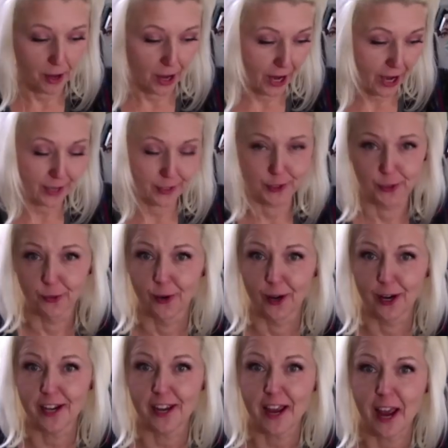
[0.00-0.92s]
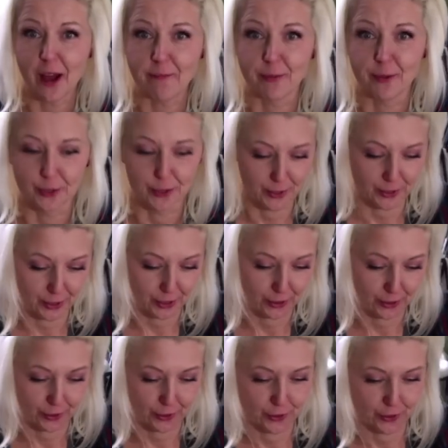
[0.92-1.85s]
Hey, 20 Apple
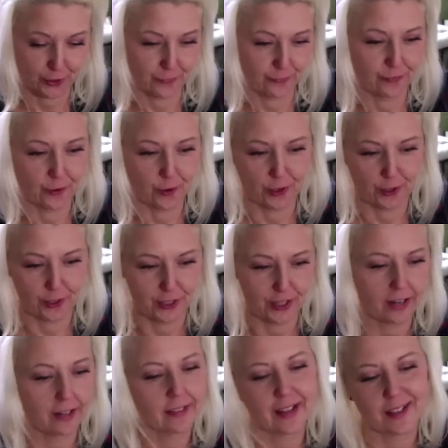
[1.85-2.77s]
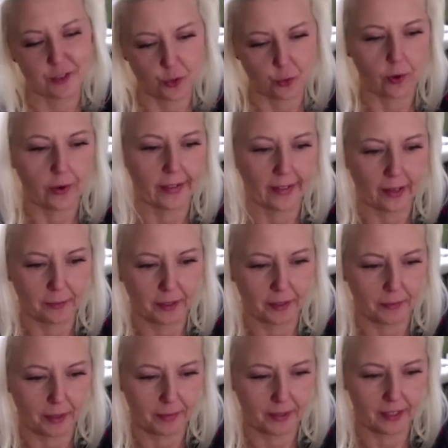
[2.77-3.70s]
stickers for sale. Not 20, I
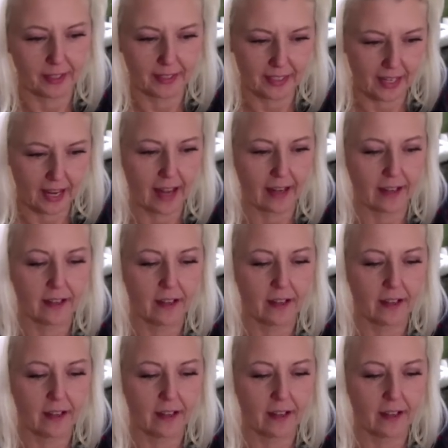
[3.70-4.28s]
mean maybe like 10.